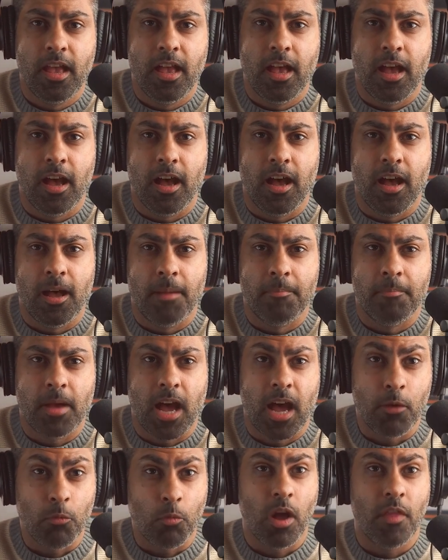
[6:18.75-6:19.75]
Um,
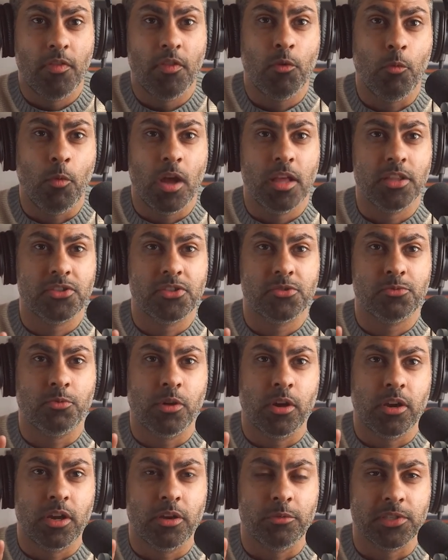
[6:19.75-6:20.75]
I won the ones
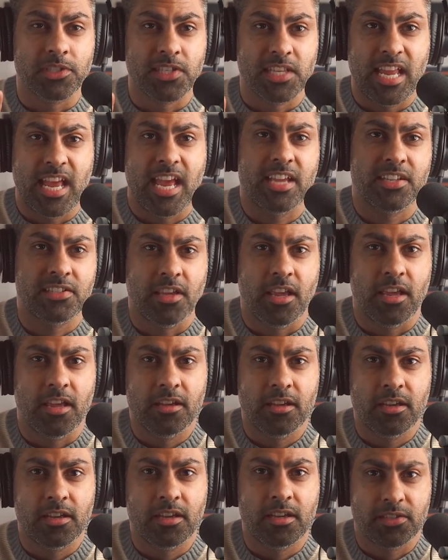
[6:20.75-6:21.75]
where it was an essay
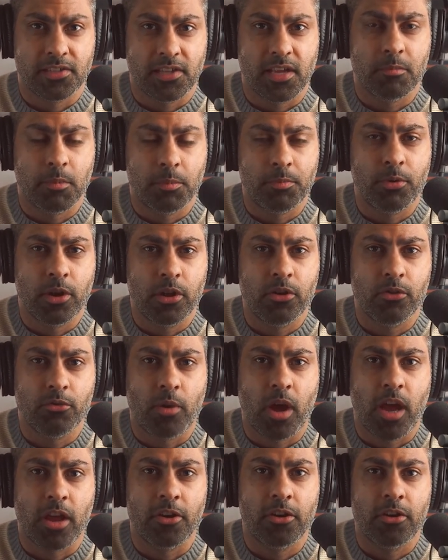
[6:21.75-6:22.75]
because I'm a pretty good
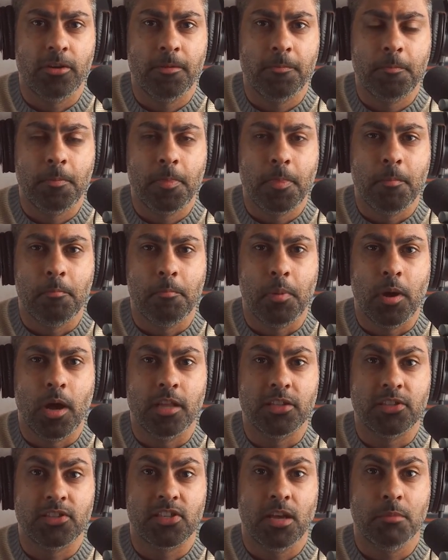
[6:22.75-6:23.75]
writer,
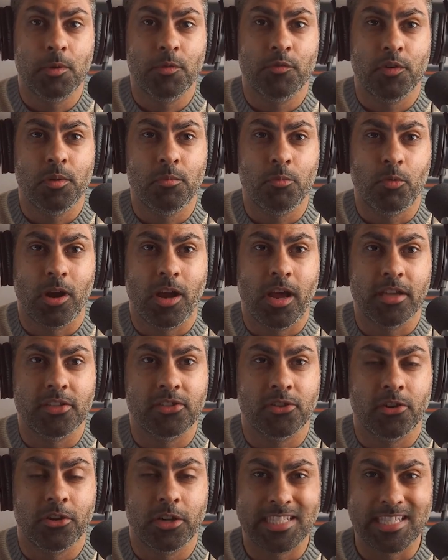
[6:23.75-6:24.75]
but some of them where I
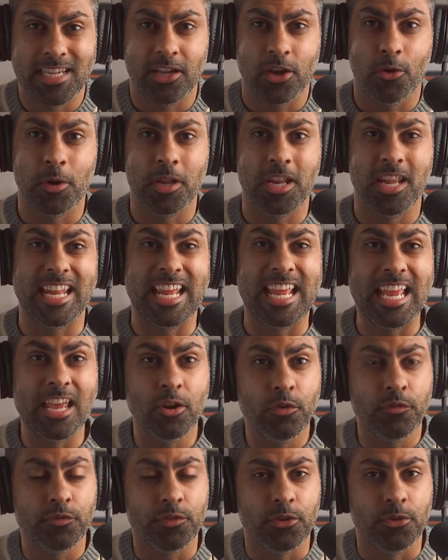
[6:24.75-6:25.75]
started to go in an
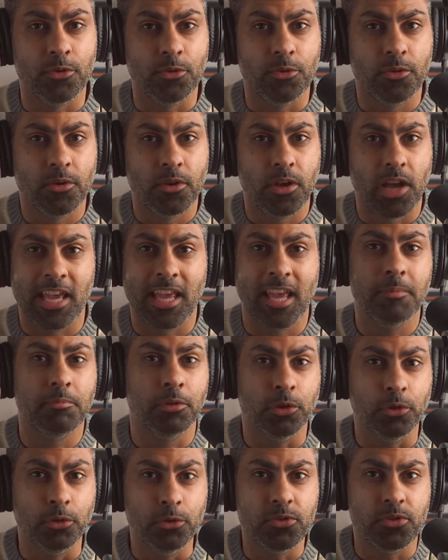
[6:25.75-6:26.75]
interview, I kept
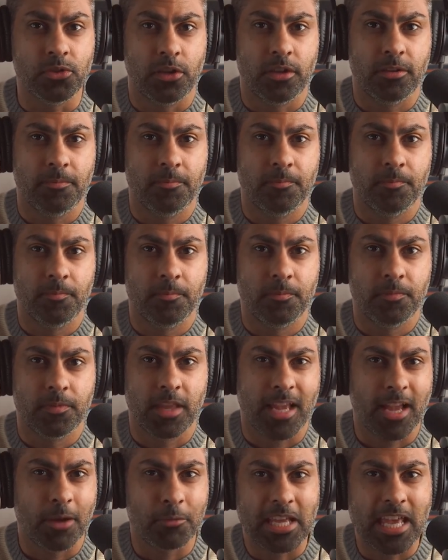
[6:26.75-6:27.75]
losing. Mm.
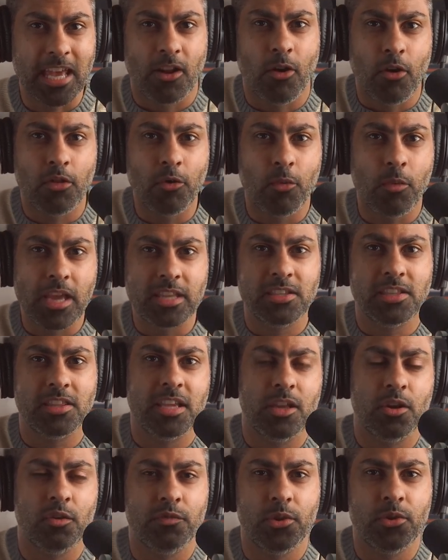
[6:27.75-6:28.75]
Like I would get all the way to the
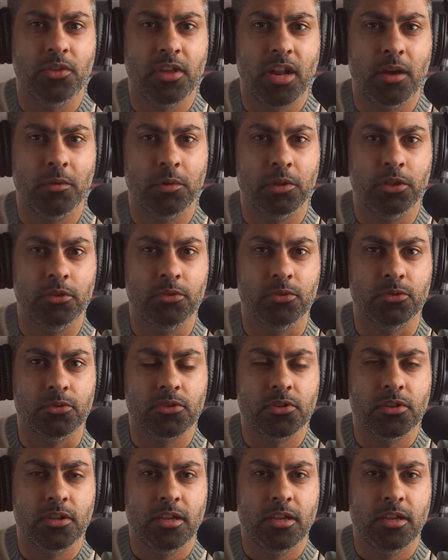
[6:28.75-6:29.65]
interview and then I would lose.